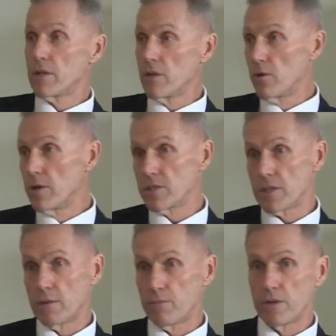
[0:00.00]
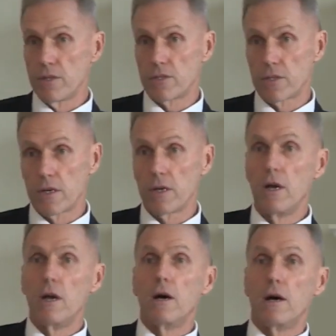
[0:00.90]
in the audience now, please.
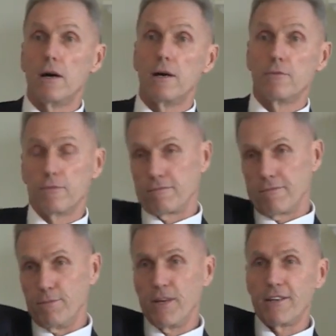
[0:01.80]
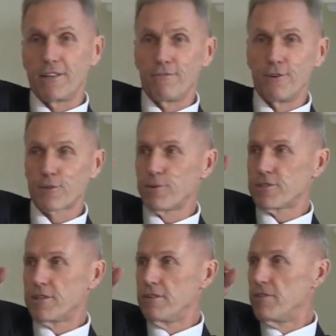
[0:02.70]
Immediately. First
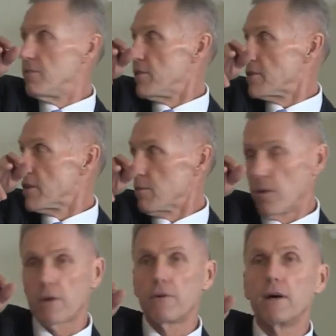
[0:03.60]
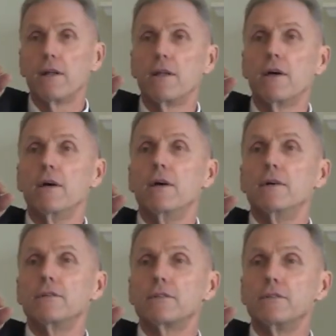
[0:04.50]
question over there. If we could take the mic around
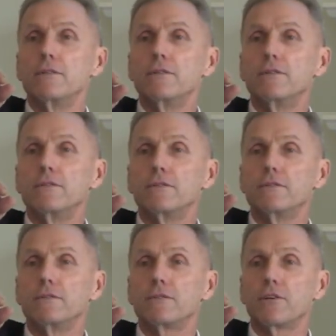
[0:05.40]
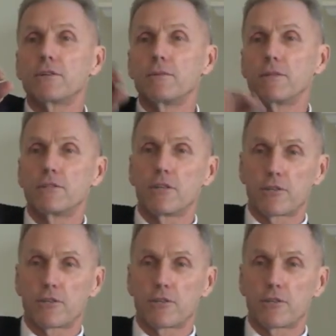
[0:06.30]
to the gentleman in the check